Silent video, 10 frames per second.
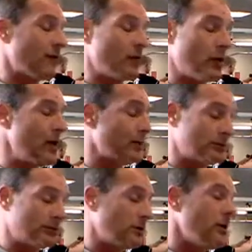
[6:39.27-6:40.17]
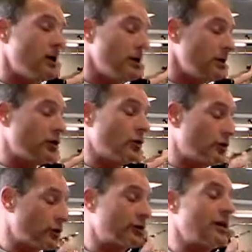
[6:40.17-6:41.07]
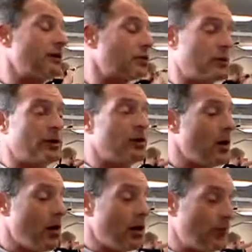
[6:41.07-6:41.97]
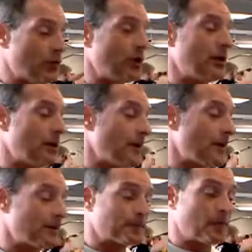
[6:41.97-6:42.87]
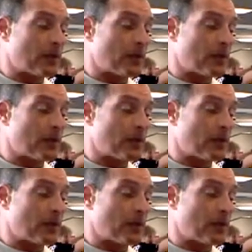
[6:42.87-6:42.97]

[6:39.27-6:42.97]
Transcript: Everybody has, with their schedule. But if you get in here.